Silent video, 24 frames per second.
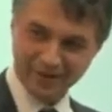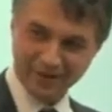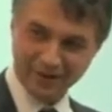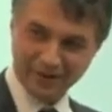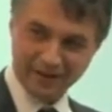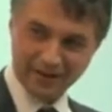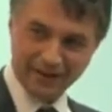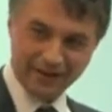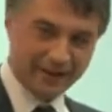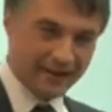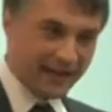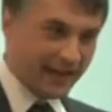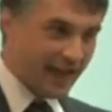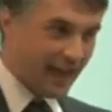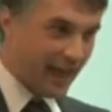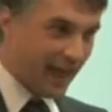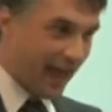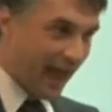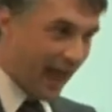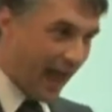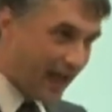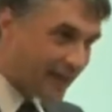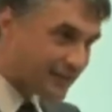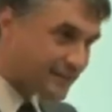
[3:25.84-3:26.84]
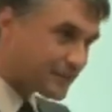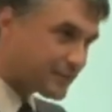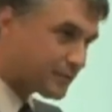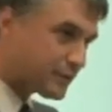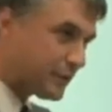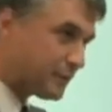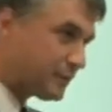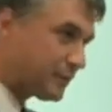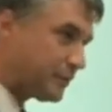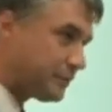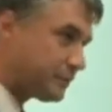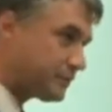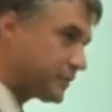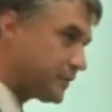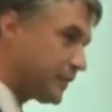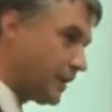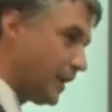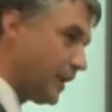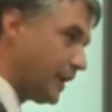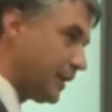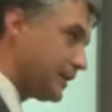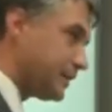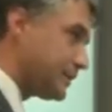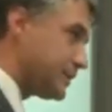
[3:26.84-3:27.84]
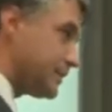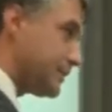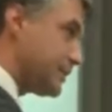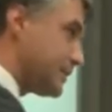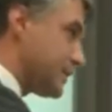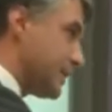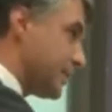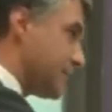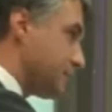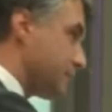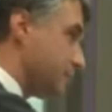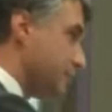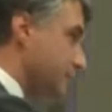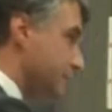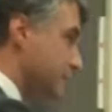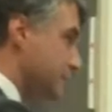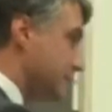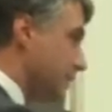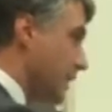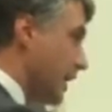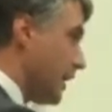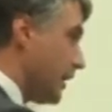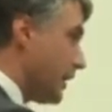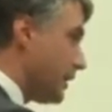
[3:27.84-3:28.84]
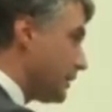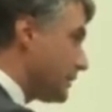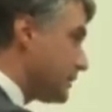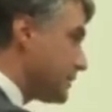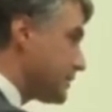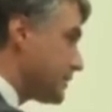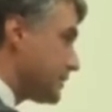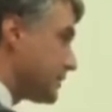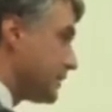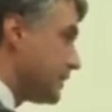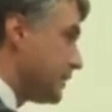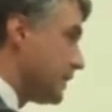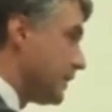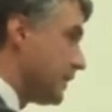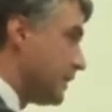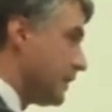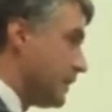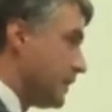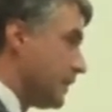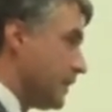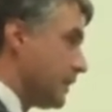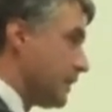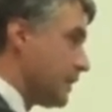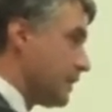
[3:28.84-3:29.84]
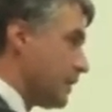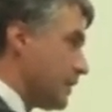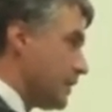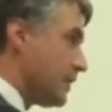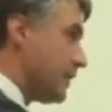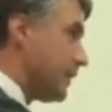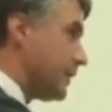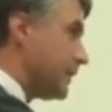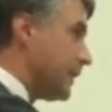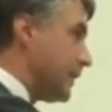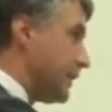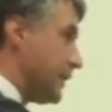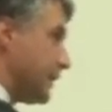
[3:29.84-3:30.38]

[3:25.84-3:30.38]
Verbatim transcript: Okay? ascriptive science is actually science that